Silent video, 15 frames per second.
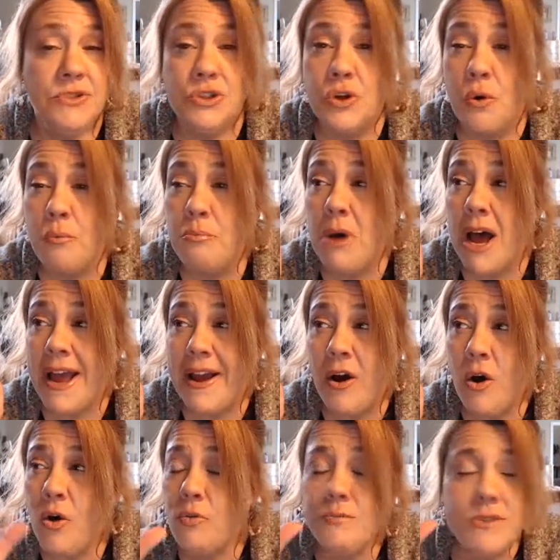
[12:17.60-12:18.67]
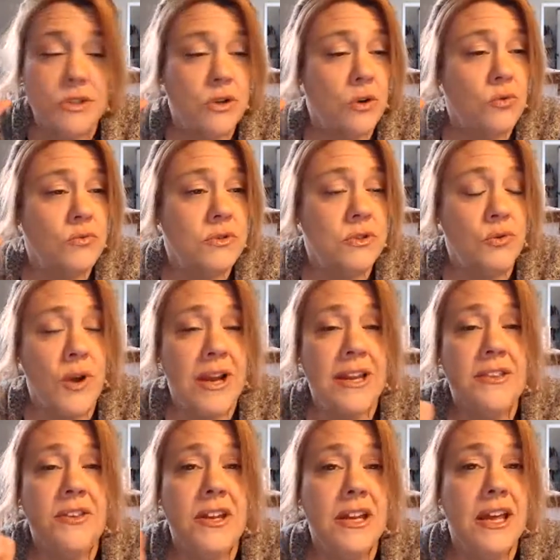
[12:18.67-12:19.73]
Don't buy homes. Don't do
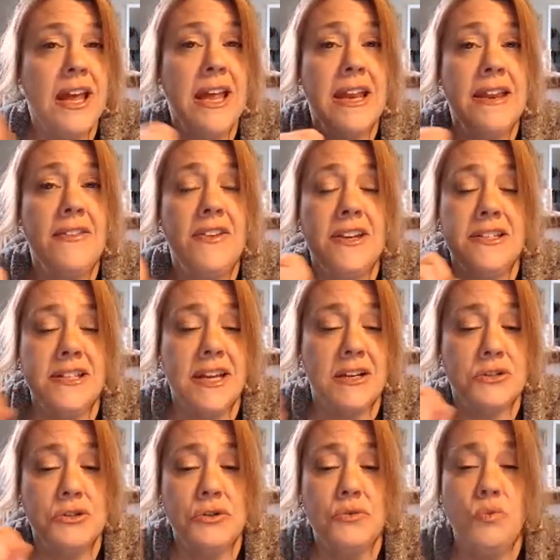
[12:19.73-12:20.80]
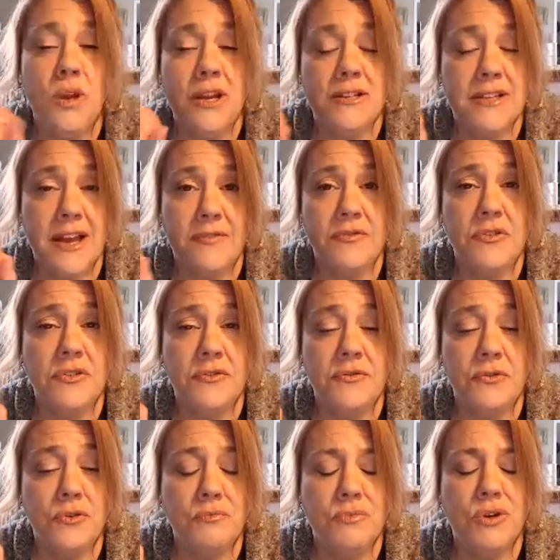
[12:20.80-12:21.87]
anything in these next 2 weeks after the
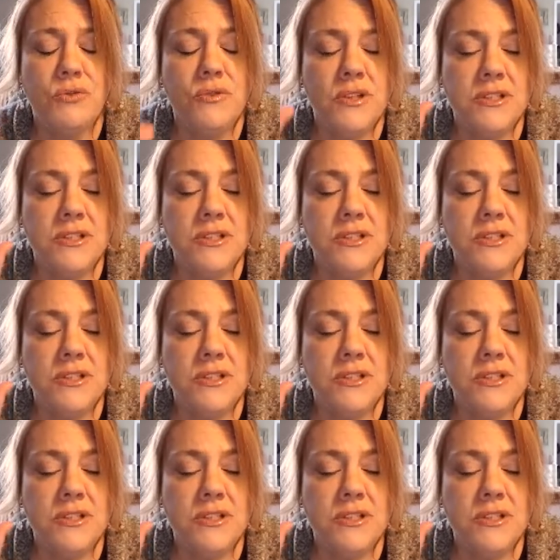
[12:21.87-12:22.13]
full moon.